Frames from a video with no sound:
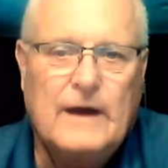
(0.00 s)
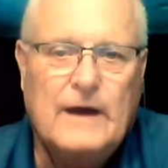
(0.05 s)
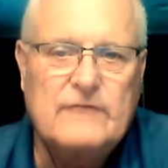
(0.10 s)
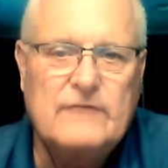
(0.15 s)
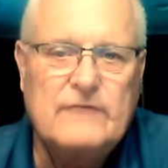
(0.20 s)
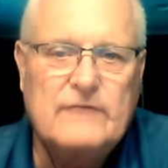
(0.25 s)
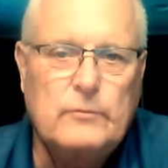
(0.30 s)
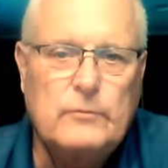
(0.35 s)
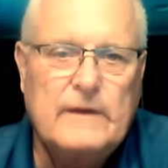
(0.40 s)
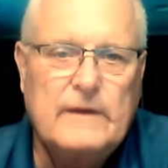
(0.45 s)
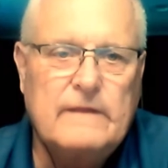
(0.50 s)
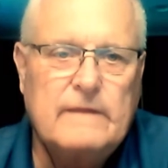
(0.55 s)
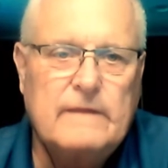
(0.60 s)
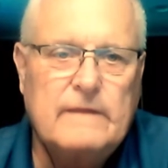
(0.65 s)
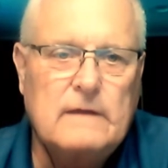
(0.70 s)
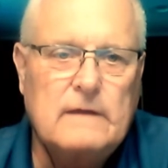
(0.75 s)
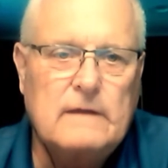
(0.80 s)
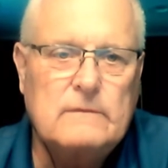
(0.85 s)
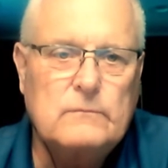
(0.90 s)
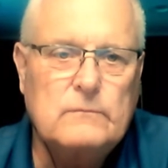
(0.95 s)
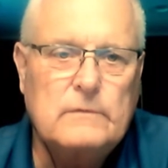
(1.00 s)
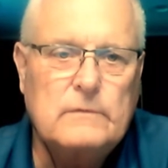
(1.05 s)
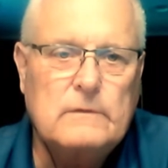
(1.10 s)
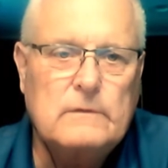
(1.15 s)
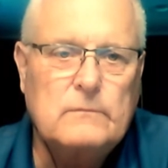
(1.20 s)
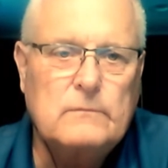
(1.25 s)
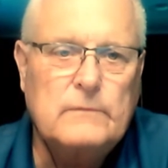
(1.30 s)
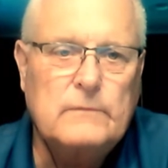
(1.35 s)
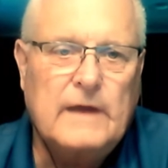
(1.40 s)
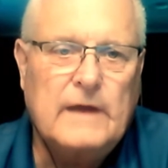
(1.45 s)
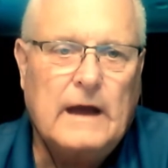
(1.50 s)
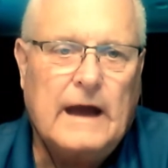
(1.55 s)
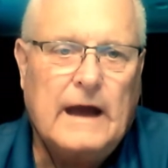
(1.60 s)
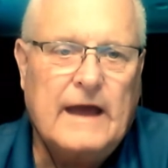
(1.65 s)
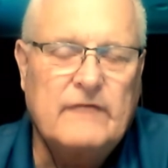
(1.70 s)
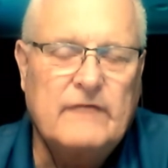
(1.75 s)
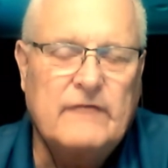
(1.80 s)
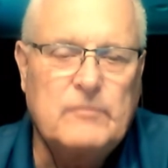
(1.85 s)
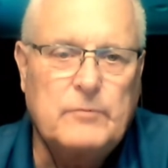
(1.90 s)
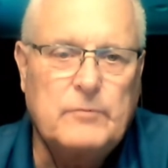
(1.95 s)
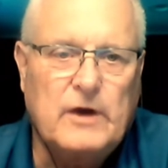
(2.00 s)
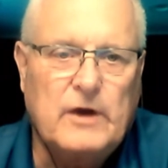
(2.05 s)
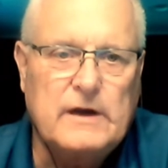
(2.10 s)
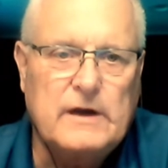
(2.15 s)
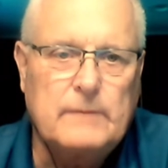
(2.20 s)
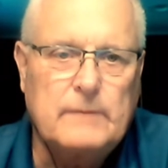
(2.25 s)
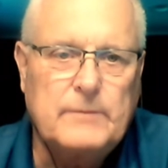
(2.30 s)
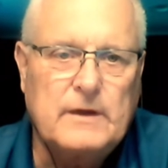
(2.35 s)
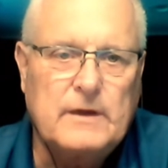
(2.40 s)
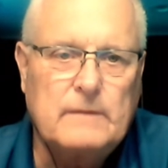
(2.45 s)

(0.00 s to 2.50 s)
rivalry that I haven't brought up